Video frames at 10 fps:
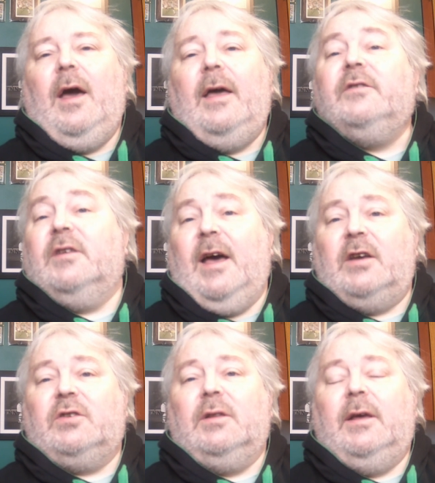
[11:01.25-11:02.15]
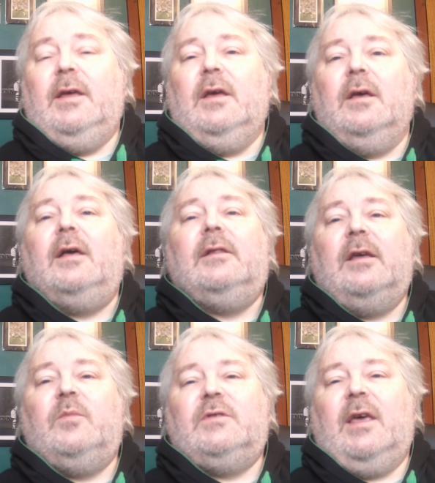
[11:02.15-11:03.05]
Internationally,
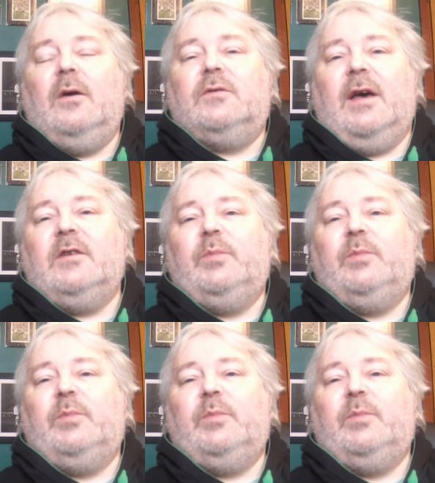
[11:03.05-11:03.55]
Liam Scales has